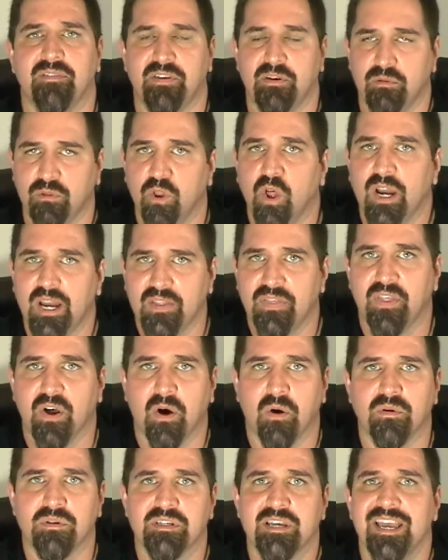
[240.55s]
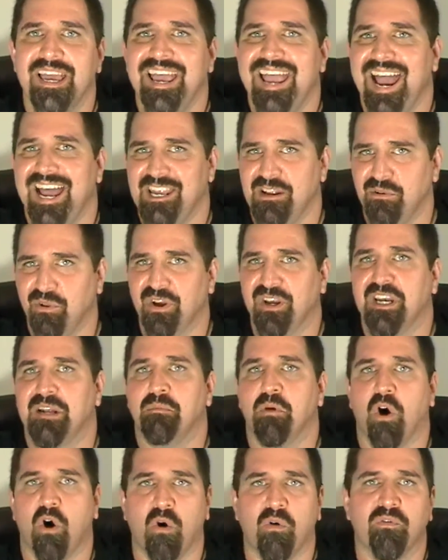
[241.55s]
if you look at those and you look at
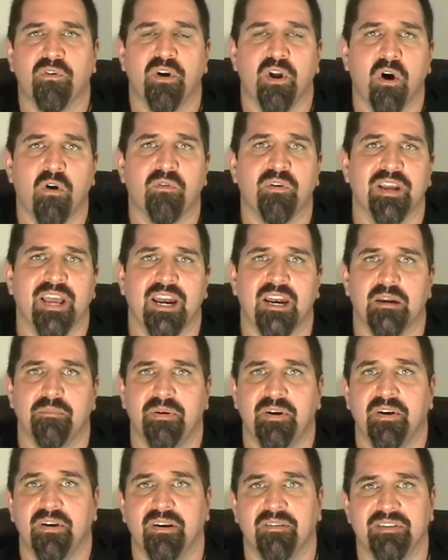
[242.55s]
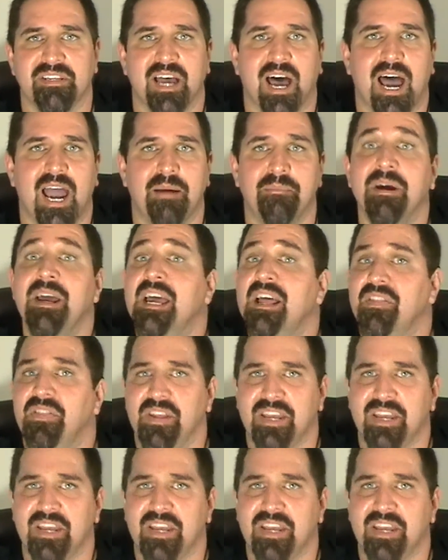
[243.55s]
them over and over again in a period of time,